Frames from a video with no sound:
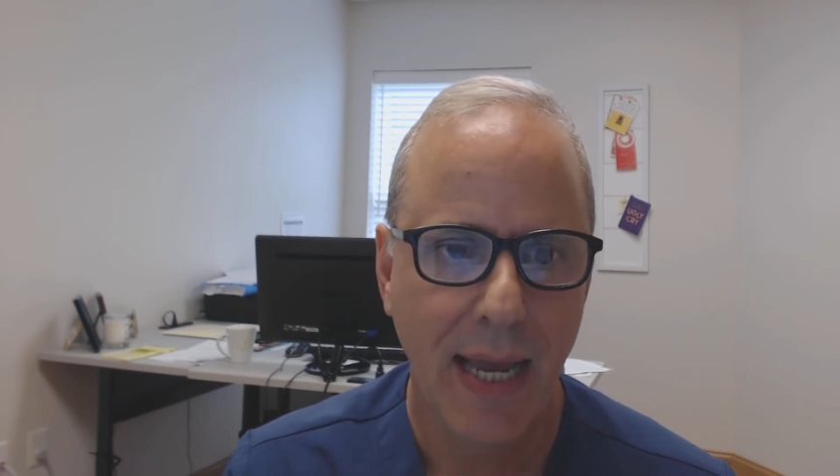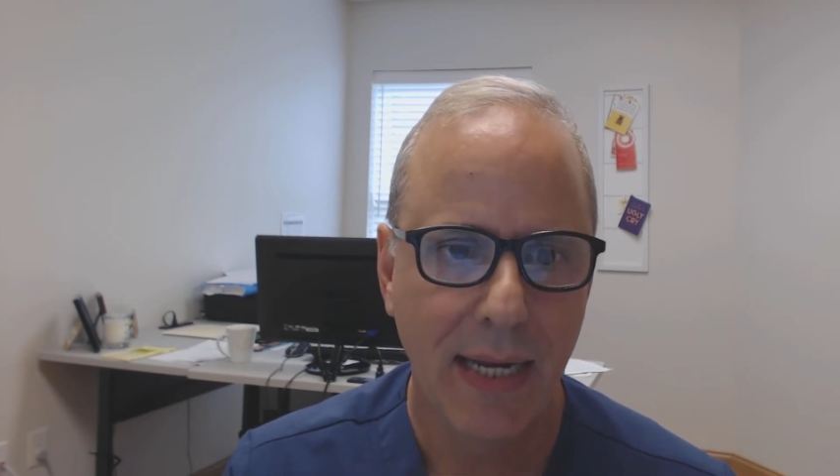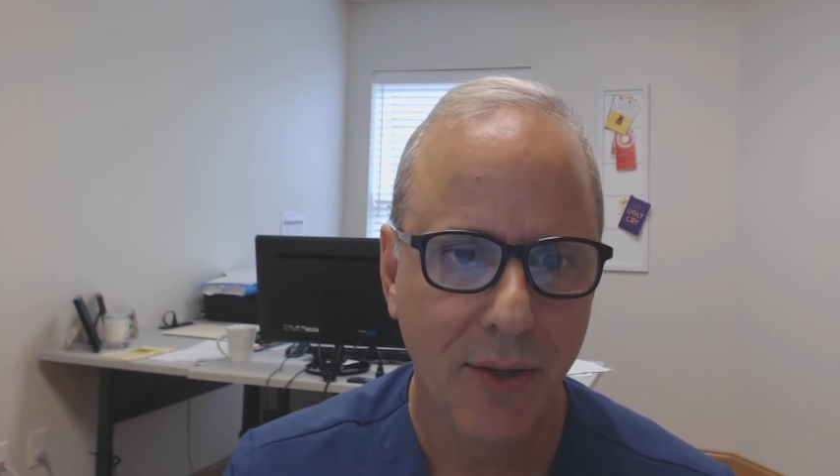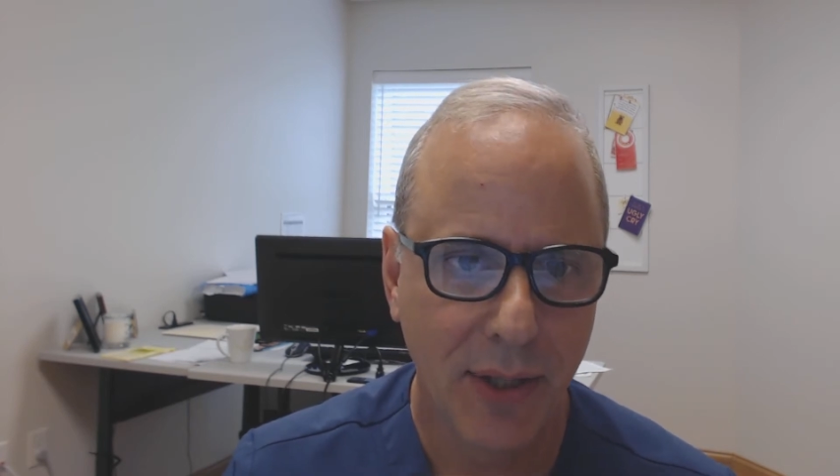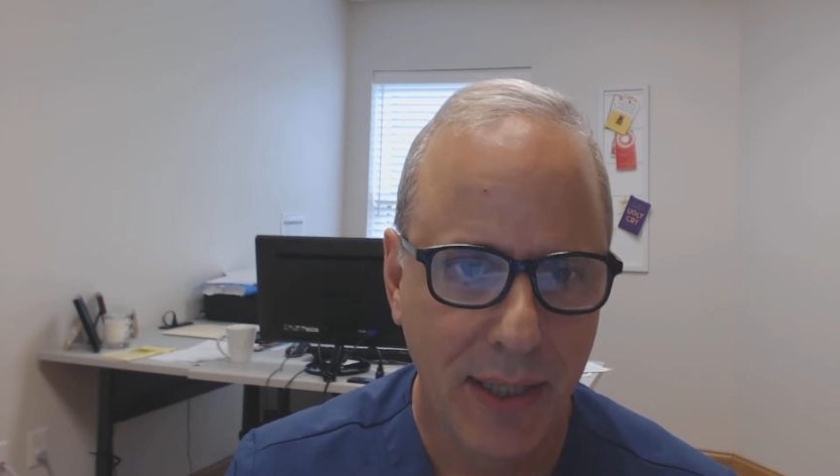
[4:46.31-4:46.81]

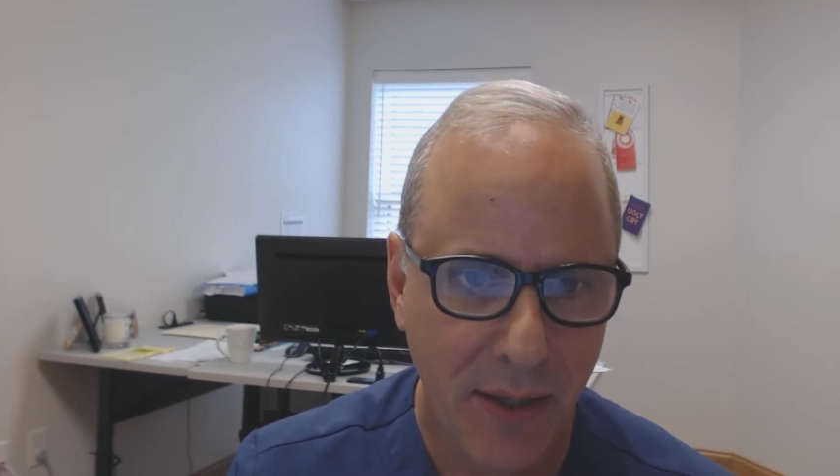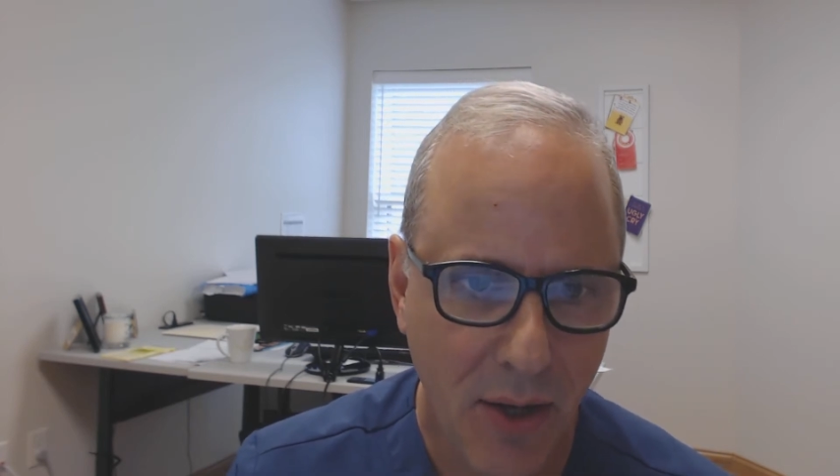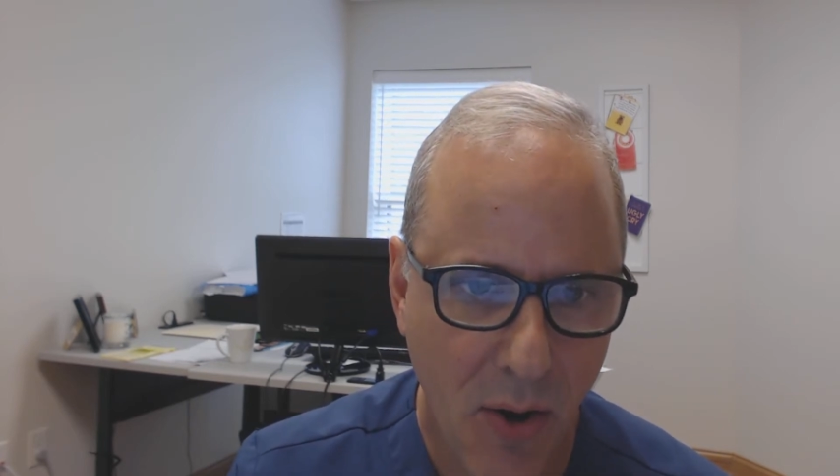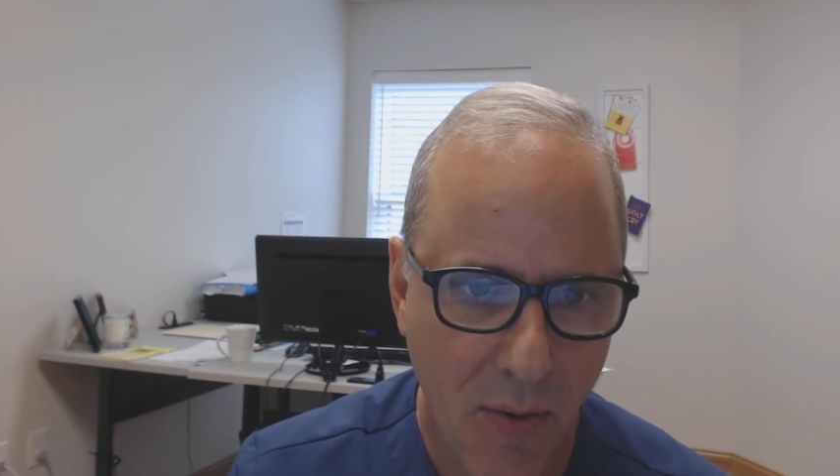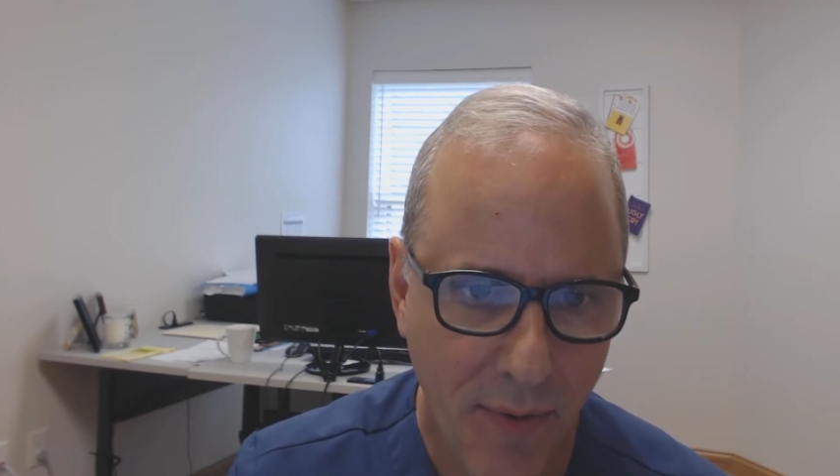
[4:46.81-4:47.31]
and he'll
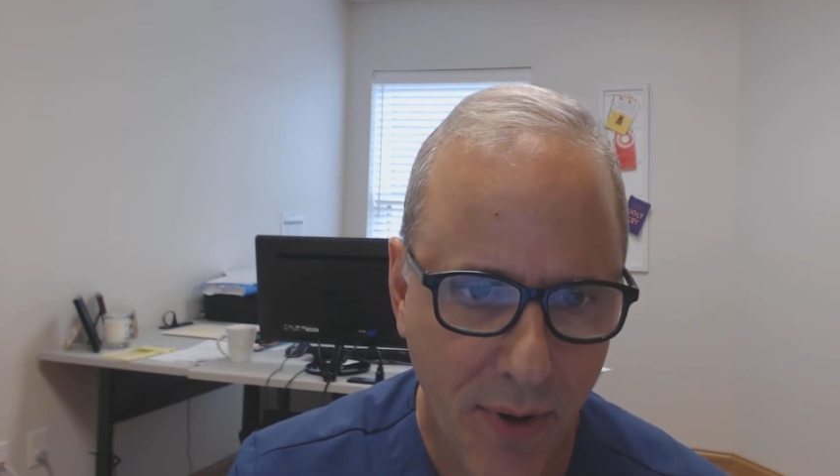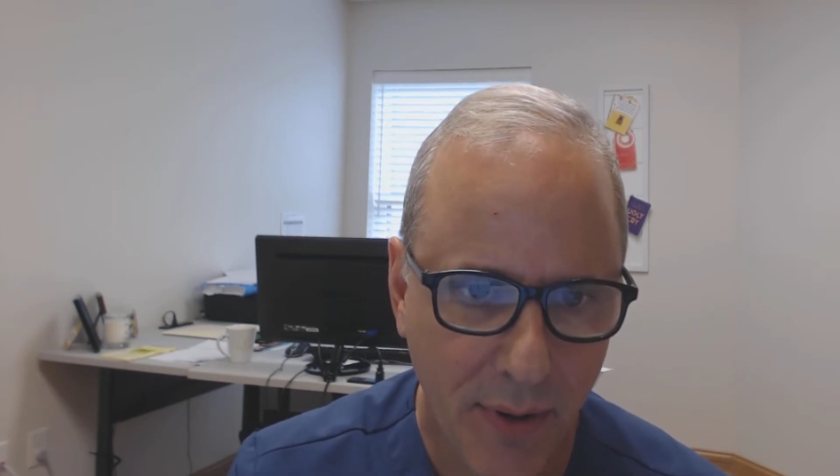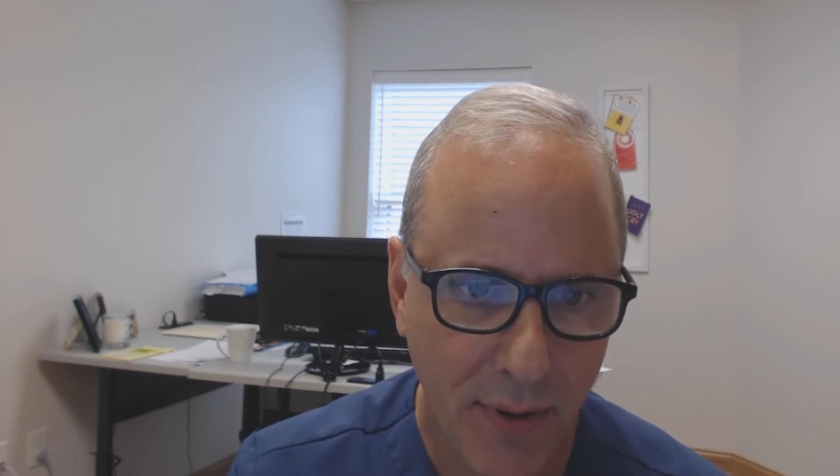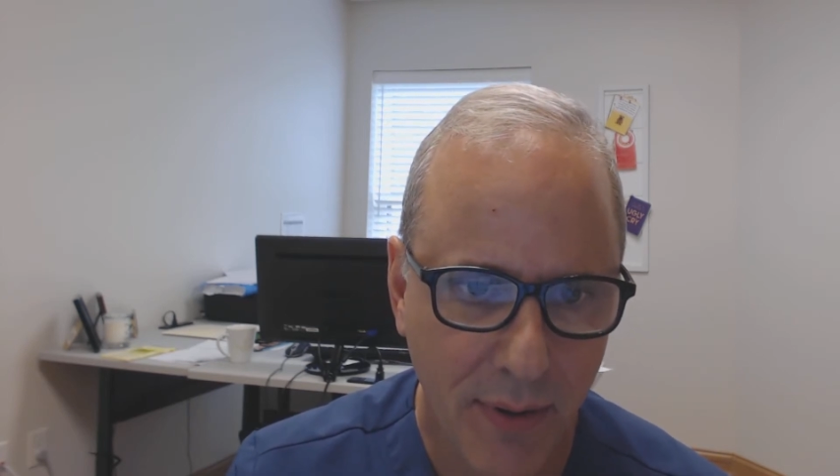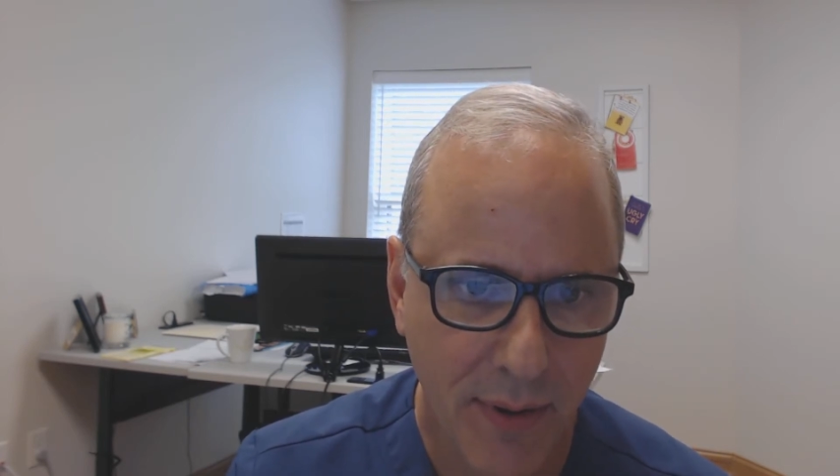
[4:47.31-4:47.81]
lean
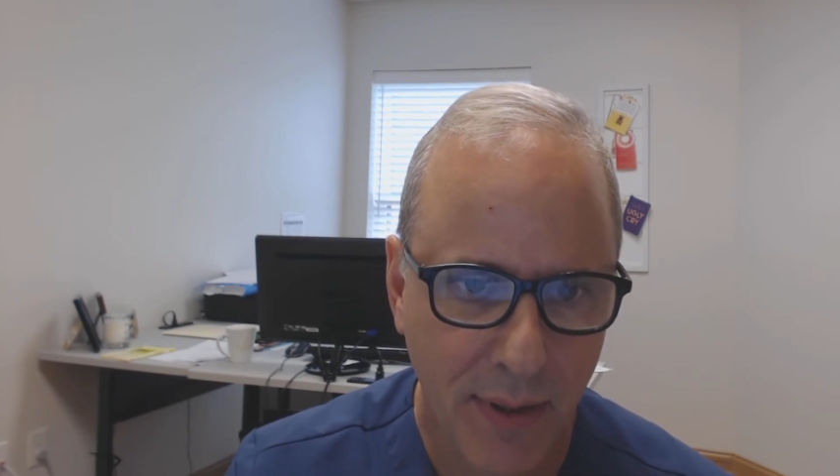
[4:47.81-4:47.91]
over,